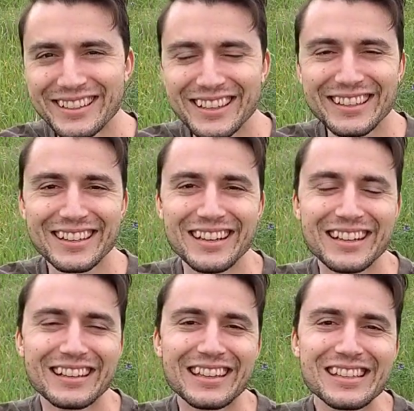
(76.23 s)
Like,
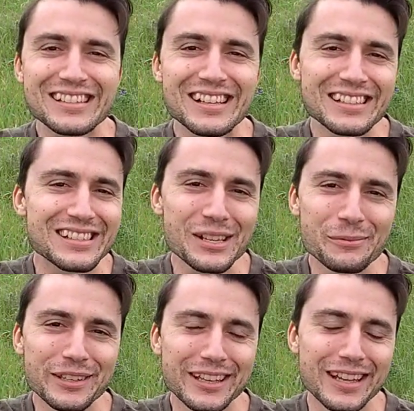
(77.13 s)
that's not
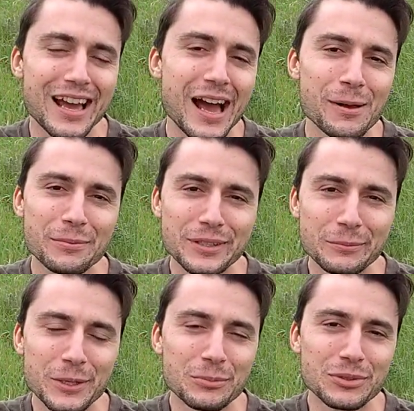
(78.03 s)
something that happy
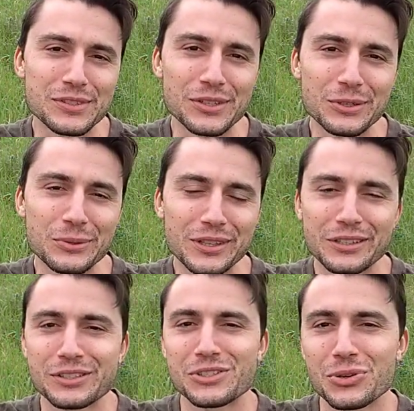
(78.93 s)
people do when
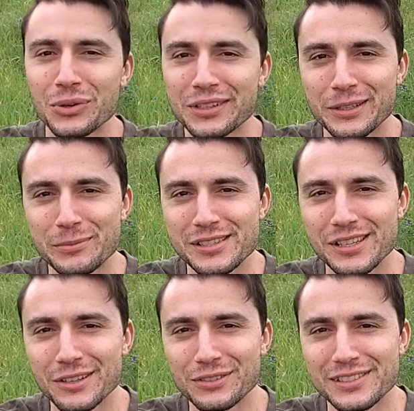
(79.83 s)
they're enjoying
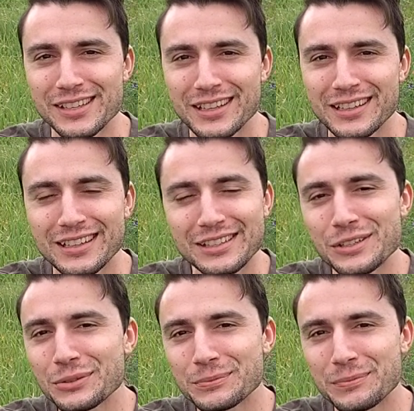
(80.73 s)
themselves. They
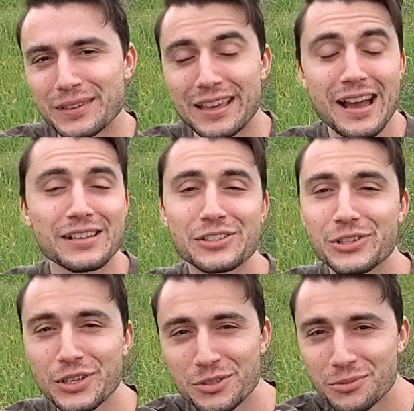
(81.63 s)
don't cast
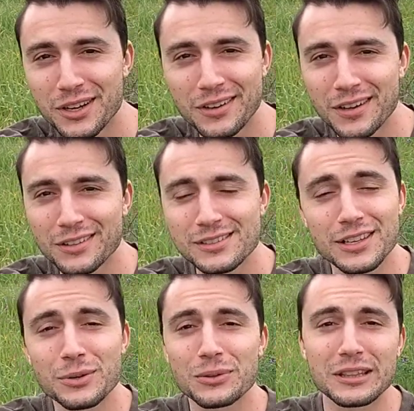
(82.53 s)
judgment on others, they
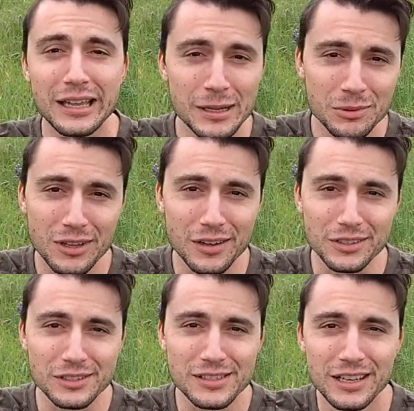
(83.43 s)
don't label
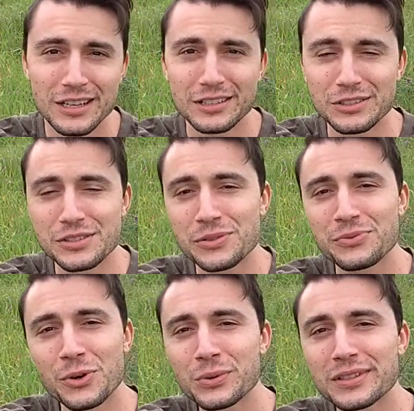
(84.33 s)
others. They're just
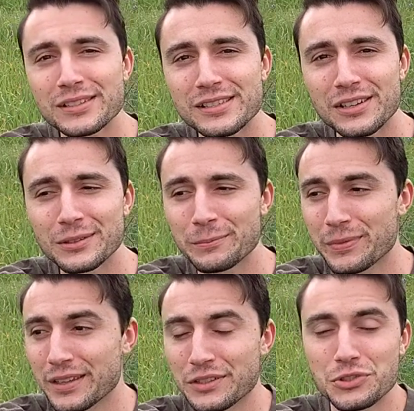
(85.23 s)
focused
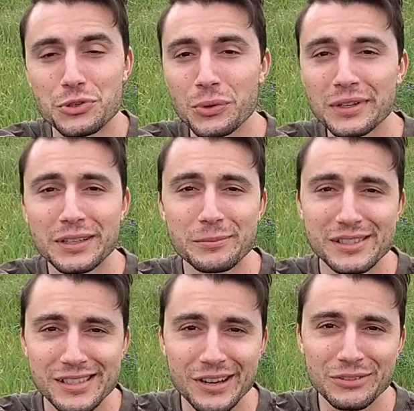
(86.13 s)
on enjoying
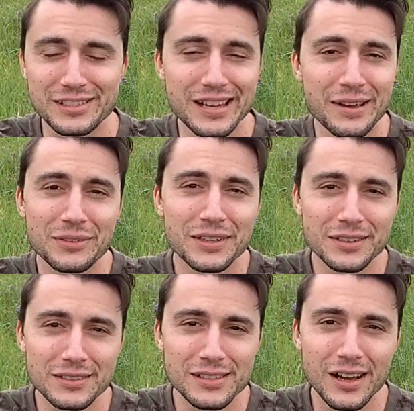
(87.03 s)
themselves and having a
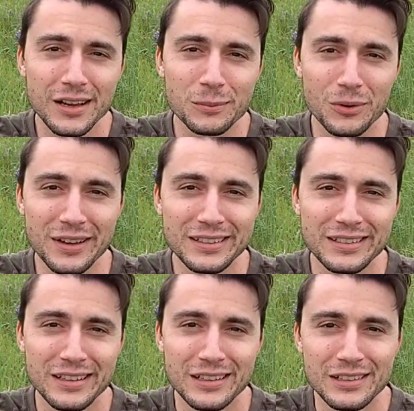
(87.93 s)
good time, right?
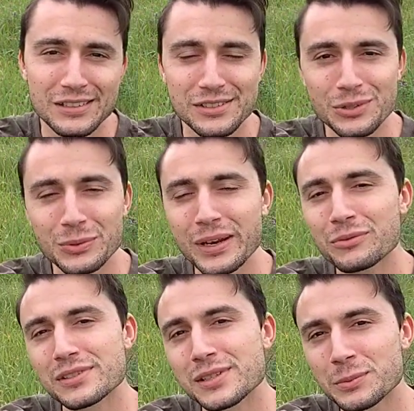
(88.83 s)
So
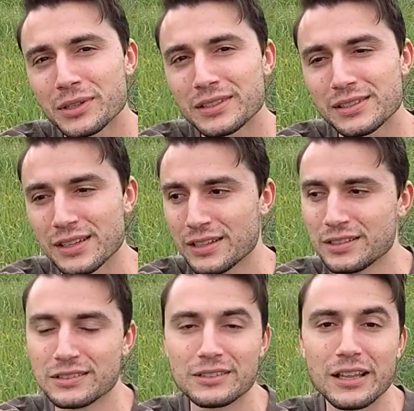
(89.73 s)
whenever someone is
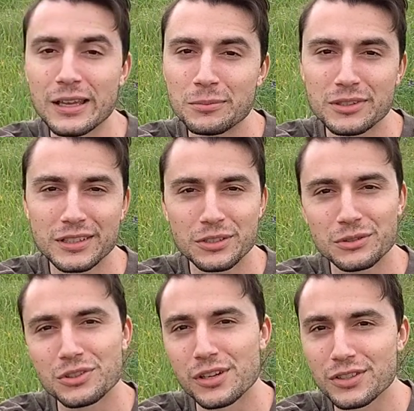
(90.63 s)
labeling you,
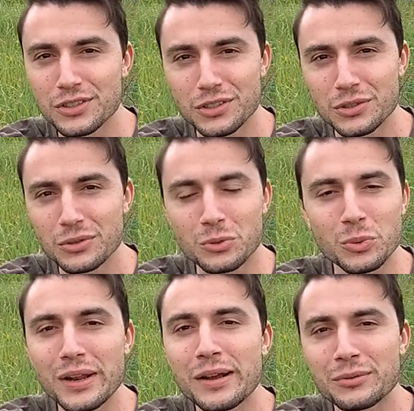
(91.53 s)
judging you, or
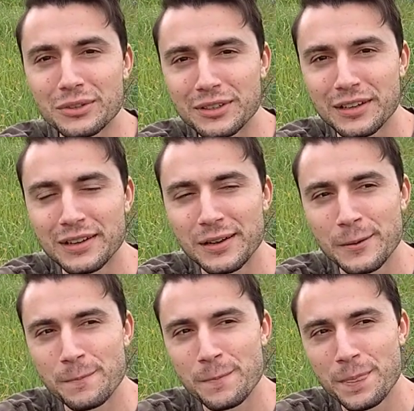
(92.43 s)
whatever,
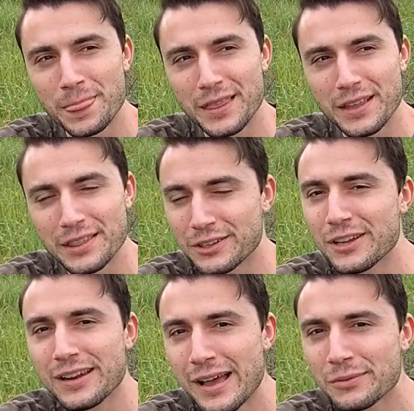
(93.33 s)
they're
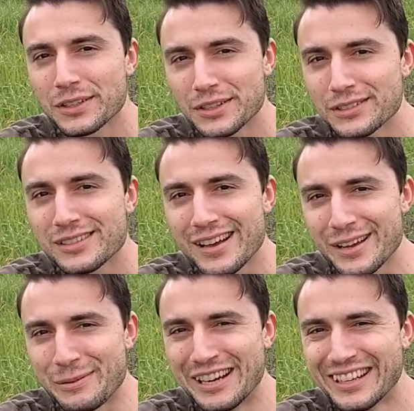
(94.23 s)
not having a good time.